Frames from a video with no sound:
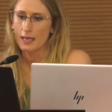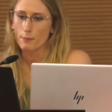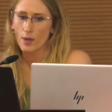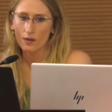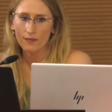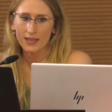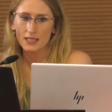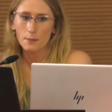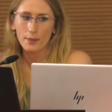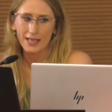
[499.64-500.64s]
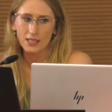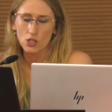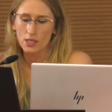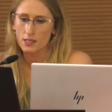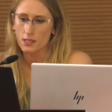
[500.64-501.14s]
and perfect
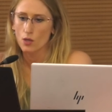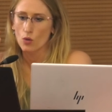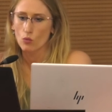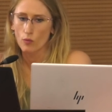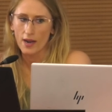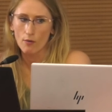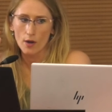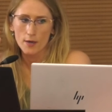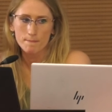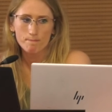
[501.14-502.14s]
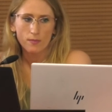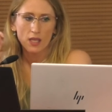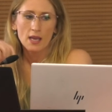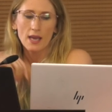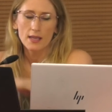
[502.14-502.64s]
pages rarer.
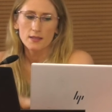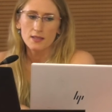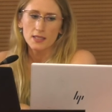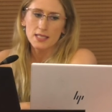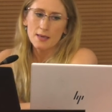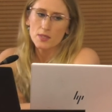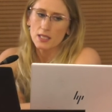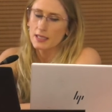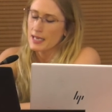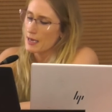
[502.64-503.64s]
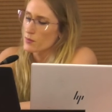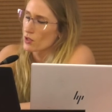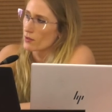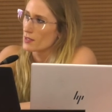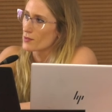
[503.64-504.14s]
And the attempt to
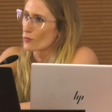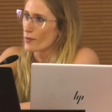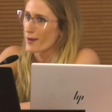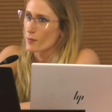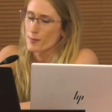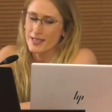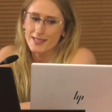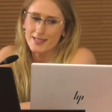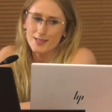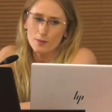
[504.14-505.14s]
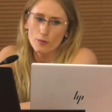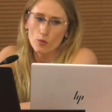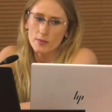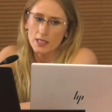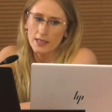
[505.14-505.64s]
capture these rare beasts
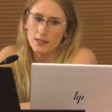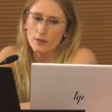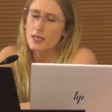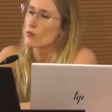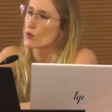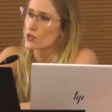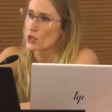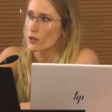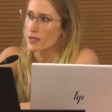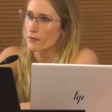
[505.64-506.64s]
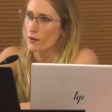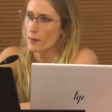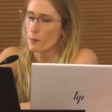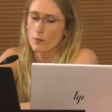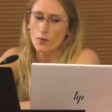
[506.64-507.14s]
forms a kind of hero's journey for
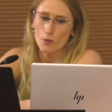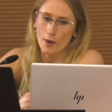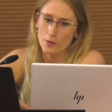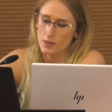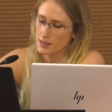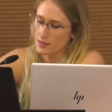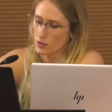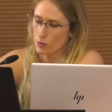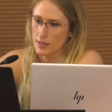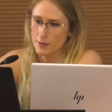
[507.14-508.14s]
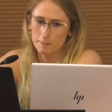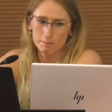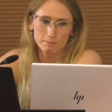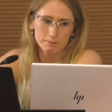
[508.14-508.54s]
him throughout his career.